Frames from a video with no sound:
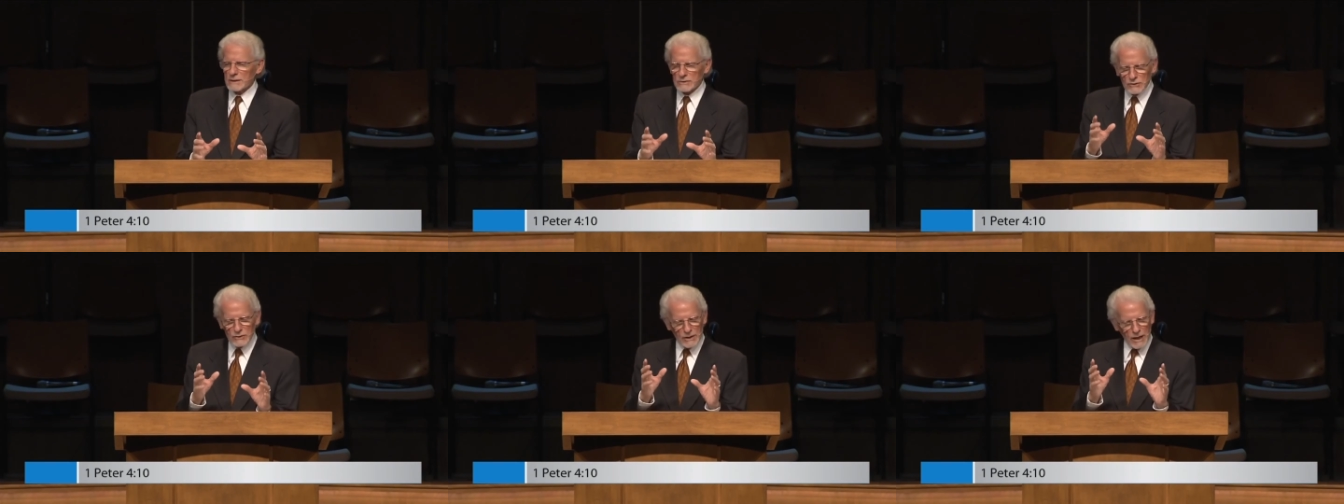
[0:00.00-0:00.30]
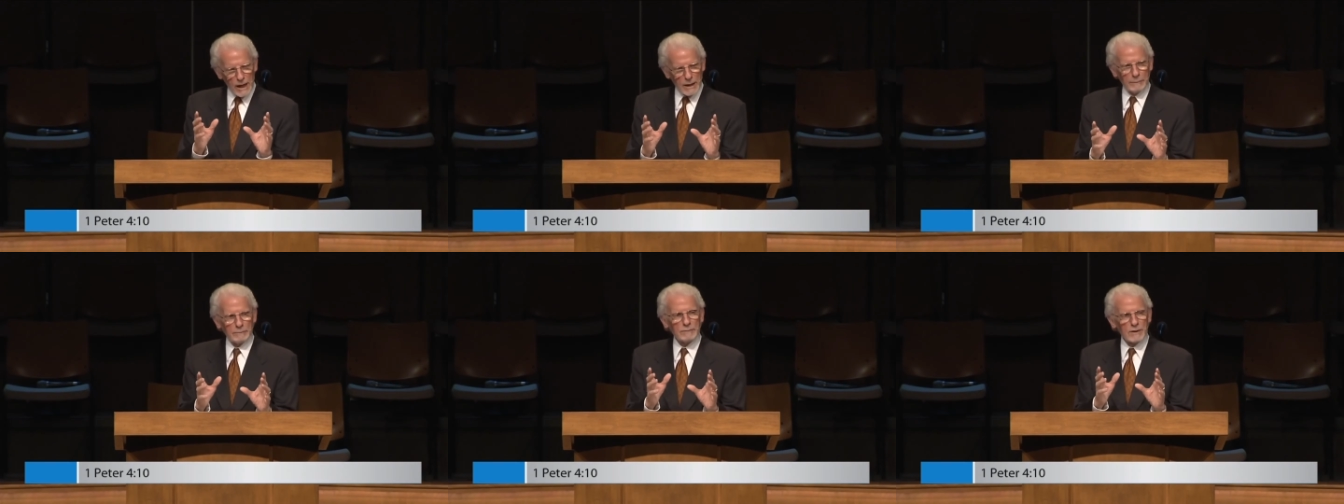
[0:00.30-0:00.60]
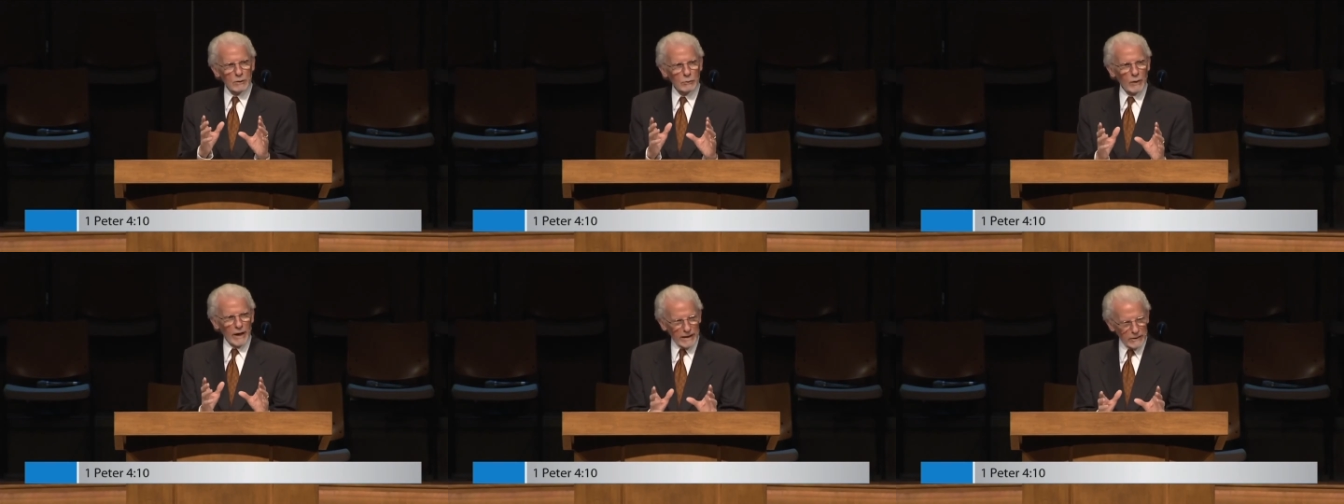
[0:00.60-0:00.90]
must not
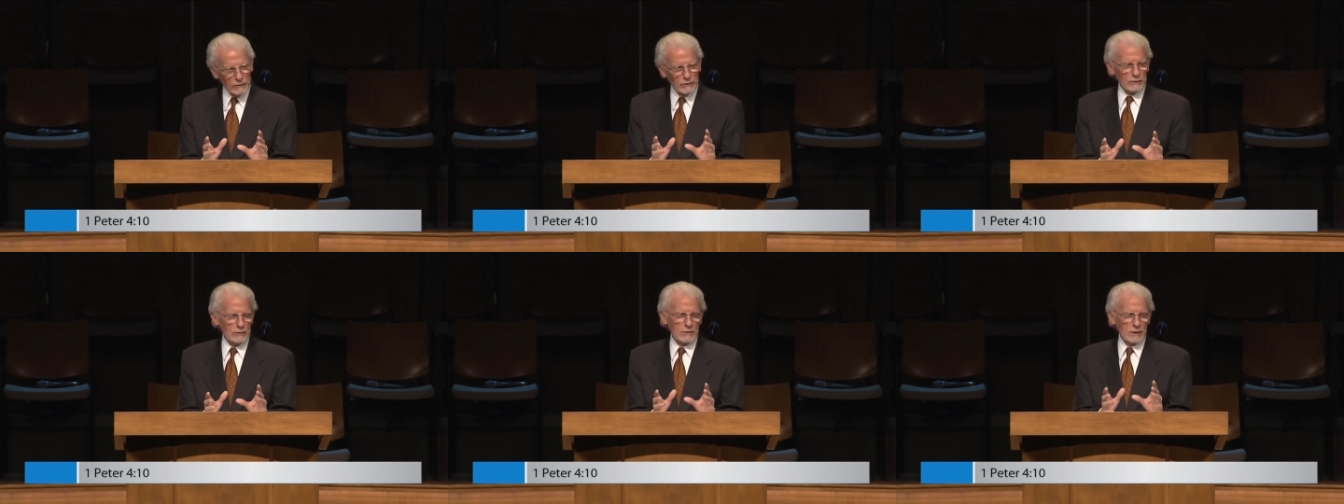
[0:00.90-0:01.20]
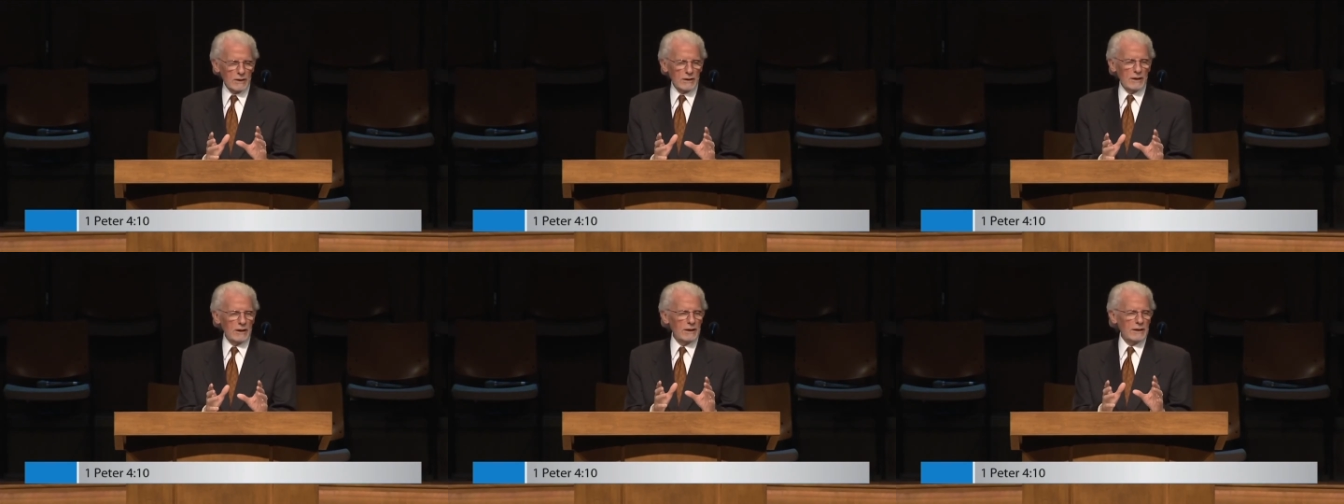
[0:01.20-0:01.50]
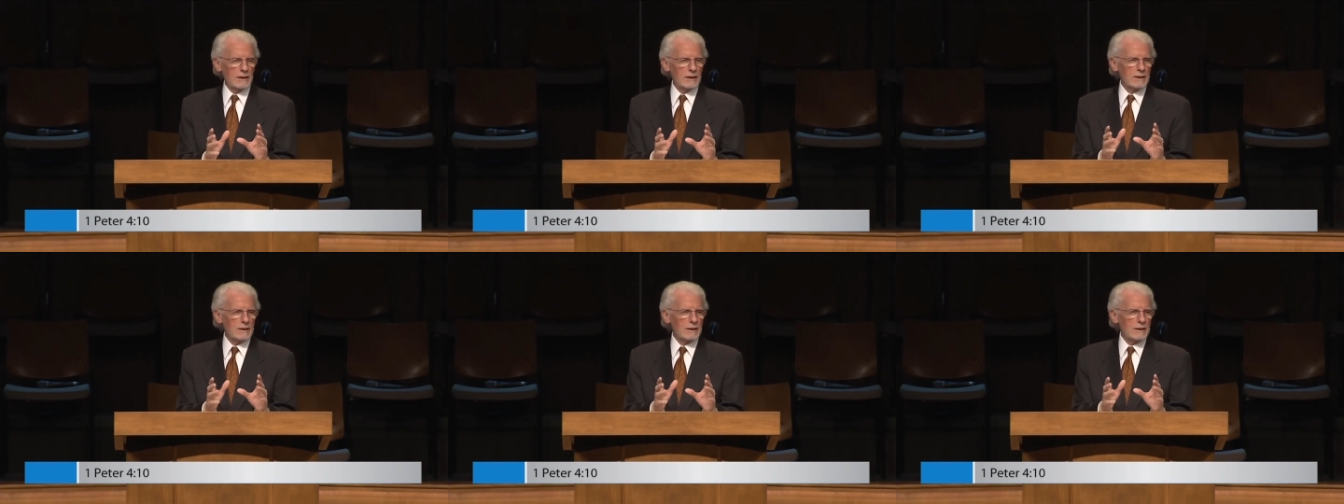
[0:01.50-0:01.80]
be wasted.
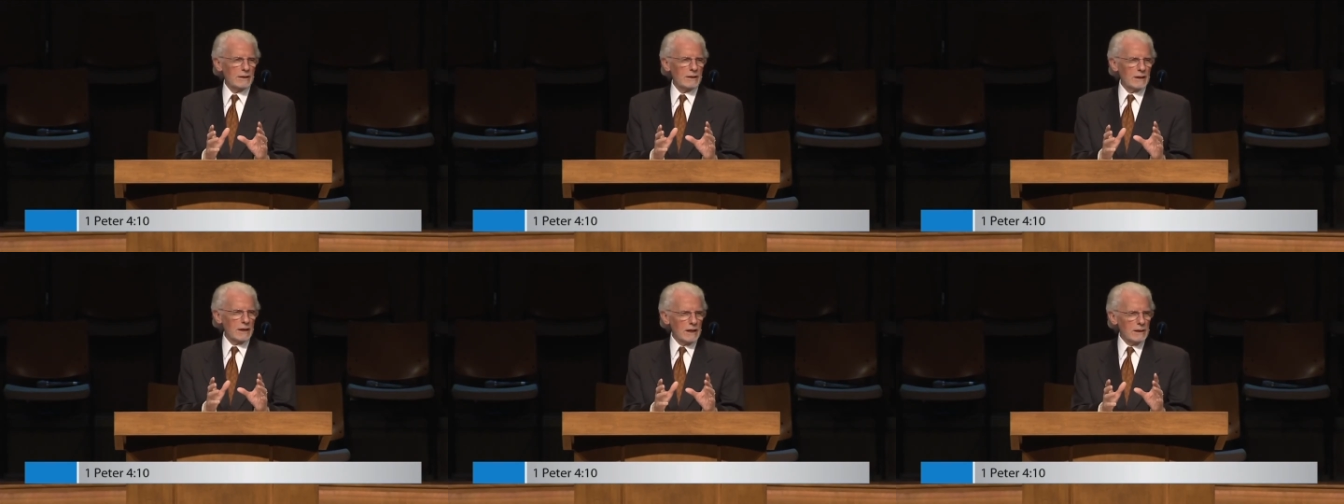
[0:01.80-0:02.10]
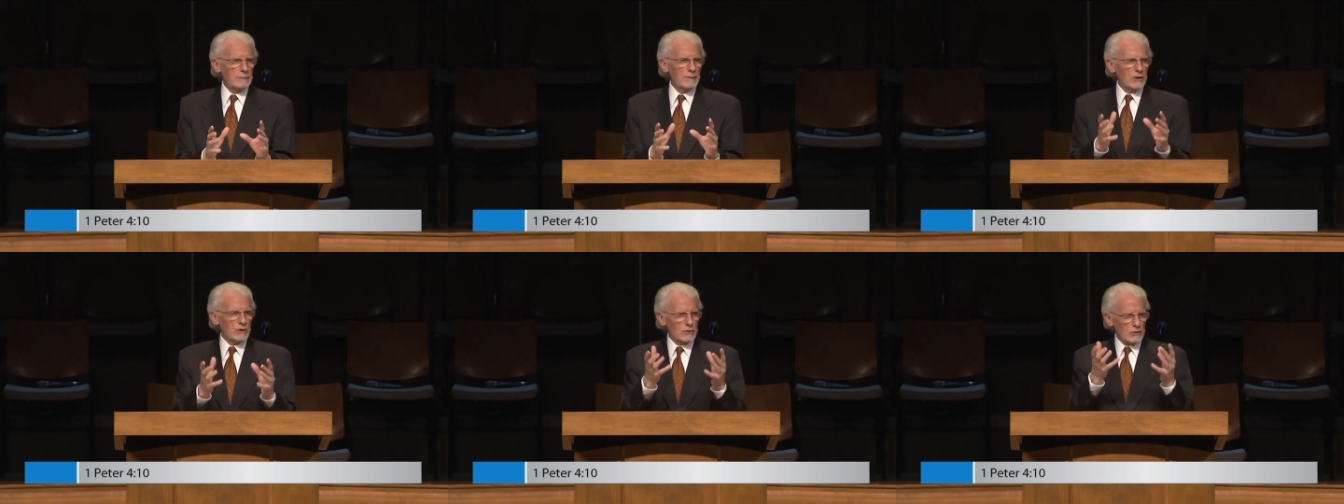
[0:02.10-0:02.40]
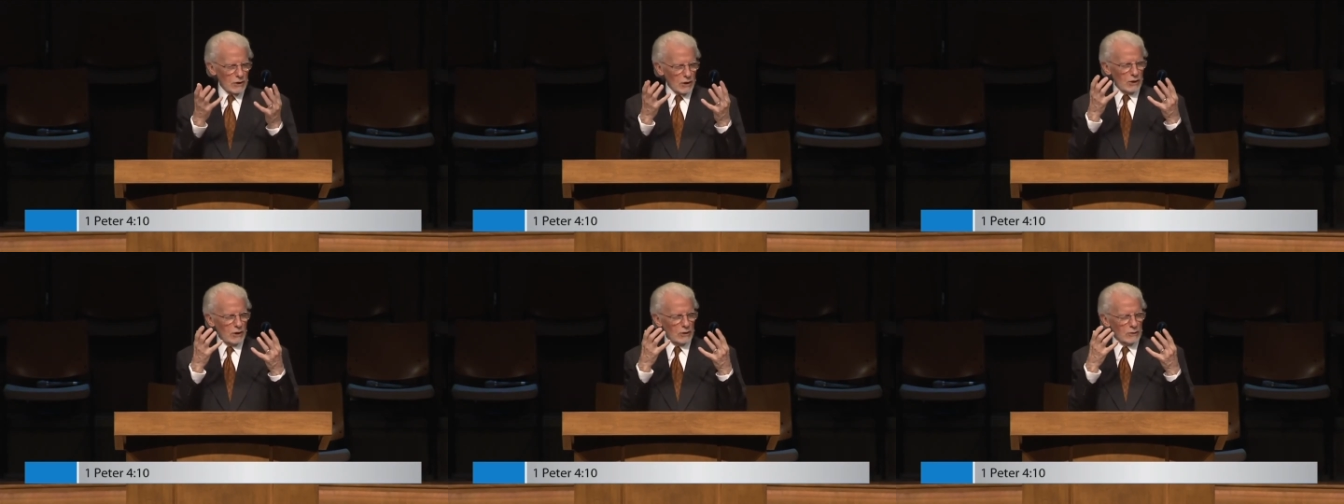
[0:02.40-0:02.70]
He
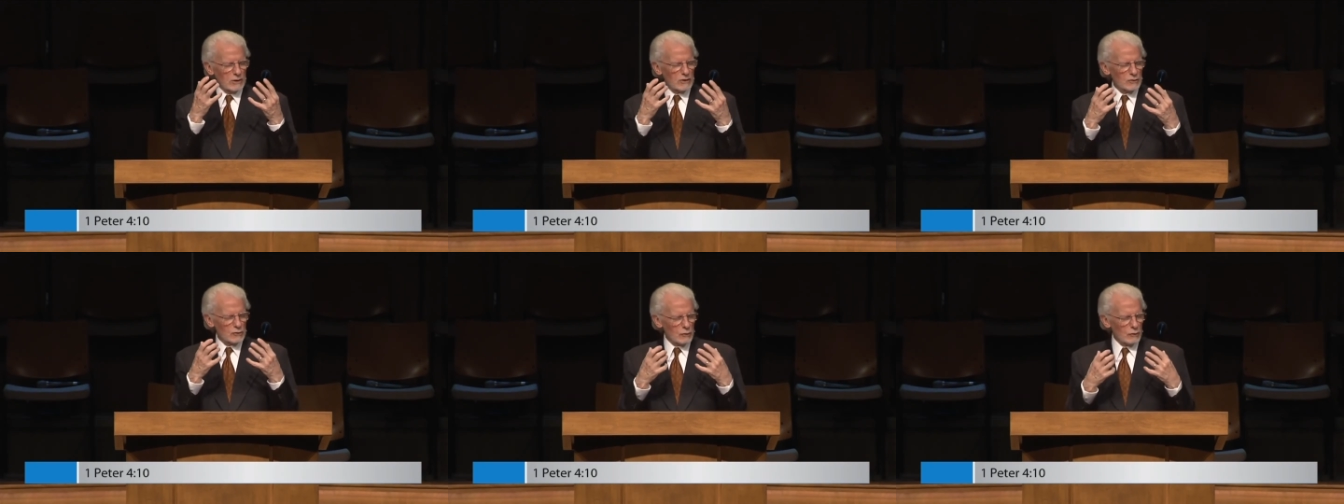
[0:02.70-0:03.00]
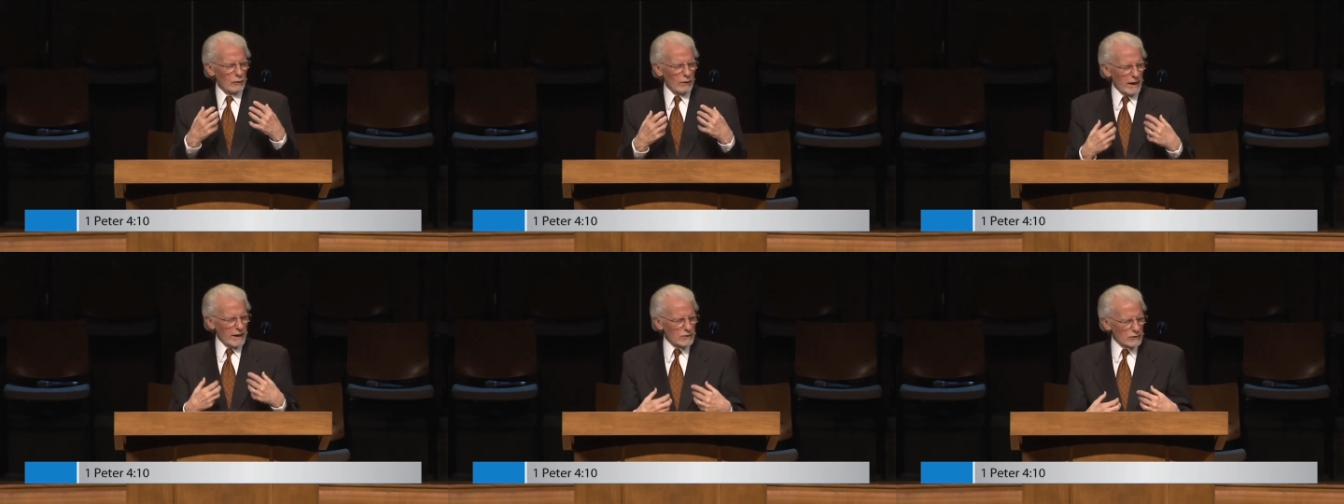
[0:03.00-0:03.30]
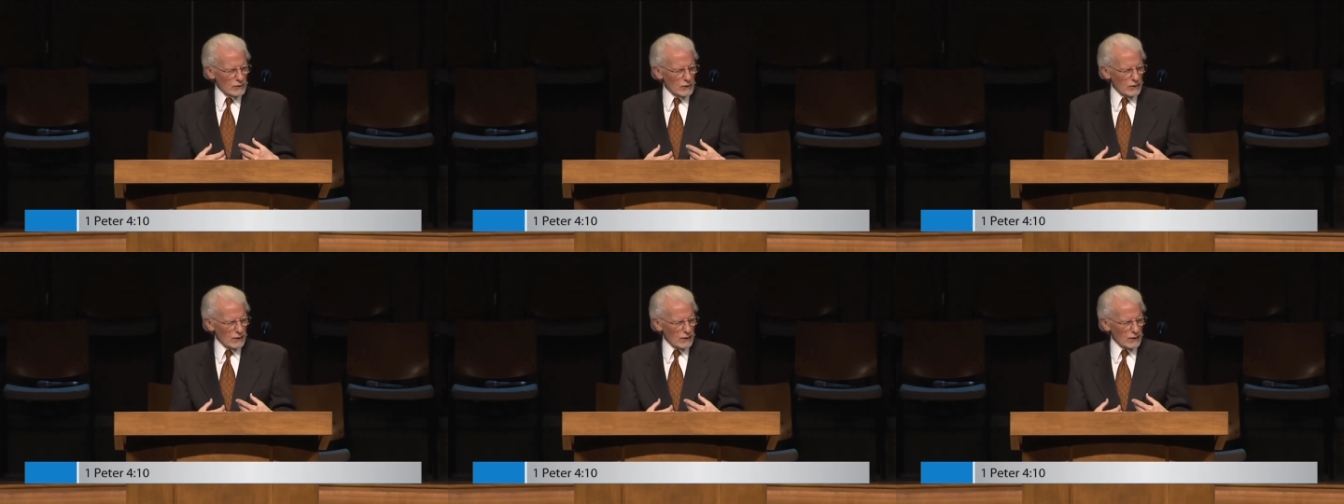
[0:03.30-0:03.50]
bestowed His grace